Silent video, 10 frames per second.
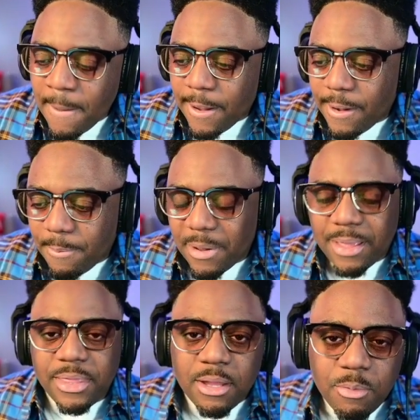I
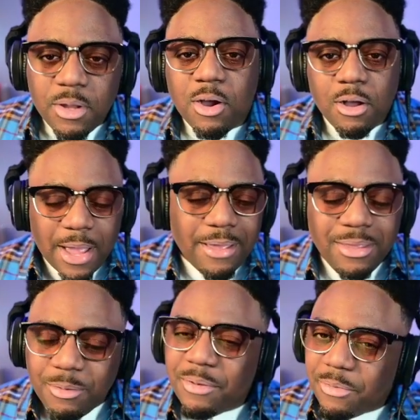think we
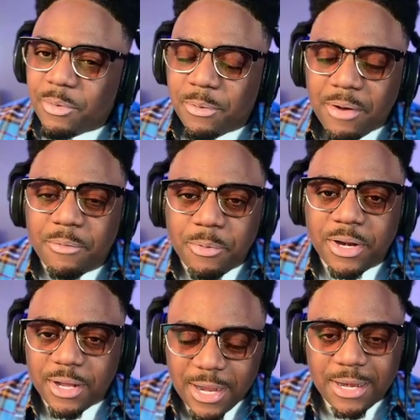have a pretty
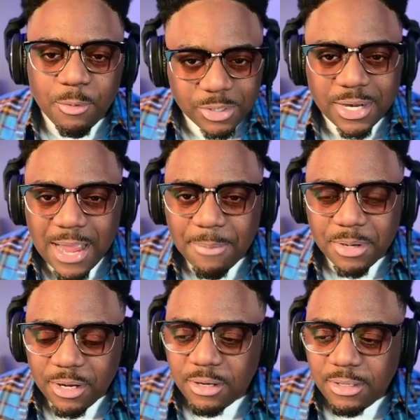good idea what's gonna happen here.